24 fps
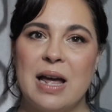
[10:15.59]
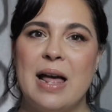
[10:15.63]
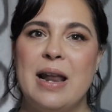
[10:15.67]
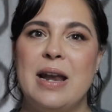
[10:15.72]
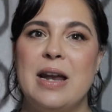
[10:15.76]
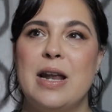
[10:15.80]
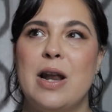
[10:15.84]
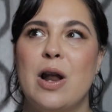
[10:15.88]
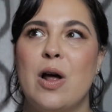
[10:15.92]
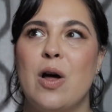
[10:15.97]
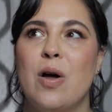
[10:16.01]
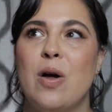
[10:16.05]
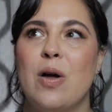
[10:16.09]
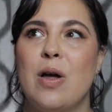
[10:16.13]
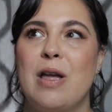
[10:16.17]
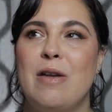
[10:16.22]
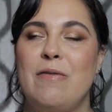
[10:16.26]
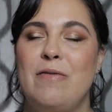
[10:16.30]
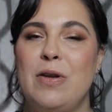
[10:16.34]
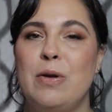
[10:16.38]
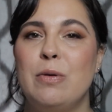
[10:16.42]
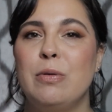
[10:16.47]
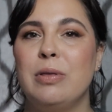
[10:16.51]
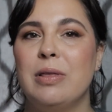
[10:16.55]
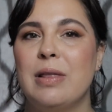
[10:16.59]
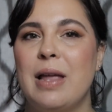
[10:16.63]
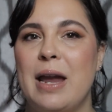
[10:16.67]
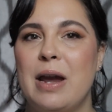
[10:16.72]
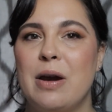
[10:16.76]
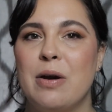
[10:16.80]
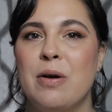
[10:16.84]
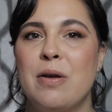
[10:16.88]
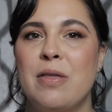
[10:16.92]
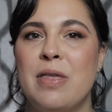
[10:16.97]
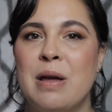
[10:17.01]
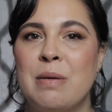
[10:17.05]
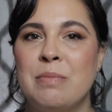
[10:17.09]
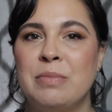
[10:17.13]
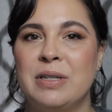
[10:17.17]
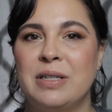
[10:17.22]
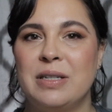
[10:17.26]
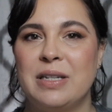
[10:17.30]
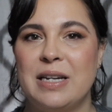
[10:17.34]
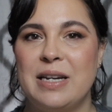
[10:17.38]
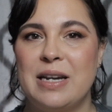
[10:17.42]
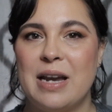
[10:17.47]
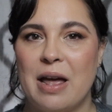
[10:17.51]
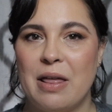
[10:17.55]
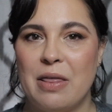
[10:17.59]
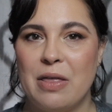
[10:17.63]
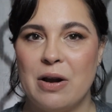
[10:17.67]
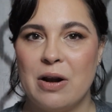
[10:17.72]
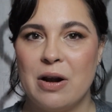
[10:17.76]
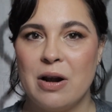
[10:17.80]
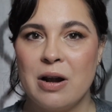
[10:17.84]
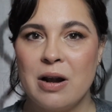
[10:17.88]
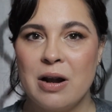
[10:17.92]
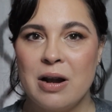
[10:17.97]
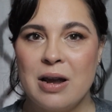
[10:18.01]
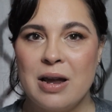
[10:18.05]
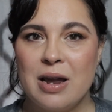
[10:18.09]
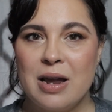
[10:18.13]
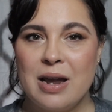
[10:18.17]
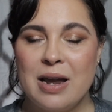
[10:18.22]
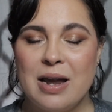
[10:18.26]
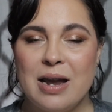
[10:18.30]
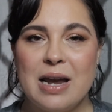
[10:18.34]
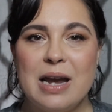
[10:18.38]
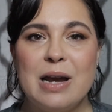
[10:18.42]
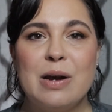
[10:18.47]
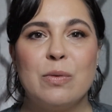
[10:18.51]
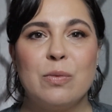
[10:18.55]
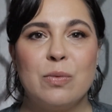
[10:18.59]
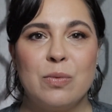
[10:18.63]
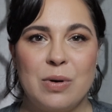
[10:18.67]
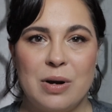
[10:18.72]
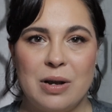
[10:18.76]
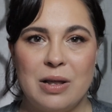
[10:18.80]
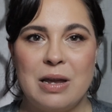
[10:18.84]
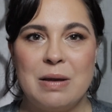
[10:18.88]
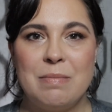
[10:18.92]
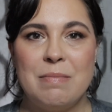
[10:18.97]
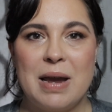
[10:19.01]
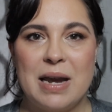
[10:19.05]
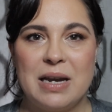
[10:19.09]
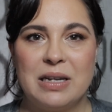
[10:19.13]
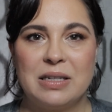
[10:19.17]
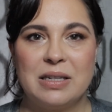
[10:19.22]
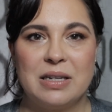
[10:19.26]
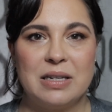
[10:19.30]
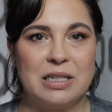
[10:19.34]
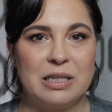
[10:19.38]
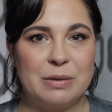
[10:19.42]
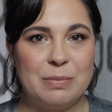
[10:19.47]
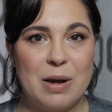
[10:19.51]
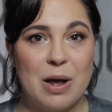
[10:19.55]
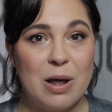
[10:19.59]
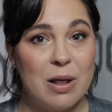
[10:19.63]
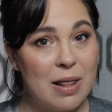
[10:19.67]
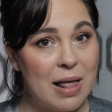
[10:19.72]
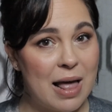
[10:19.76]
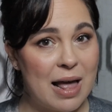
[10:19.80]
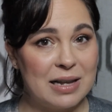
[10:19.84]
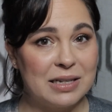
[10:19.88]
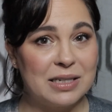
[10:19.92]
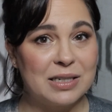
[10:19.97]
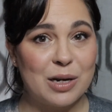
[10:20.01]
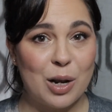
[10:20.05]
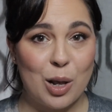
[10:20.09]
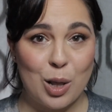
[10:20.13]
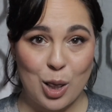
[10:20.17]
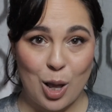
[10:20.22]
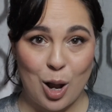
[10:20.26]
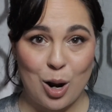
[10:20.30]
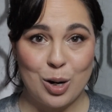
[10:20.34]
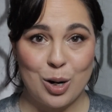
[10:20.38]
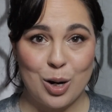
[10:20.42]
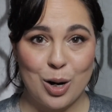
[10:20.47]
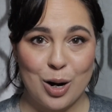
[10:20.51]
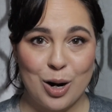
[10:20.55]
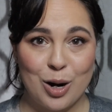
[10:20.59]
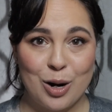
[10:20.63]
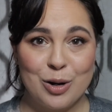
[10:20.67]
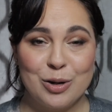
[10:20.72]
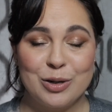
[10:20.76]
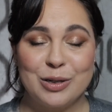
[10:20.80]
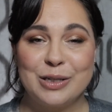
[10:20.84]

And if you layer them together, it really makes the smell last longer.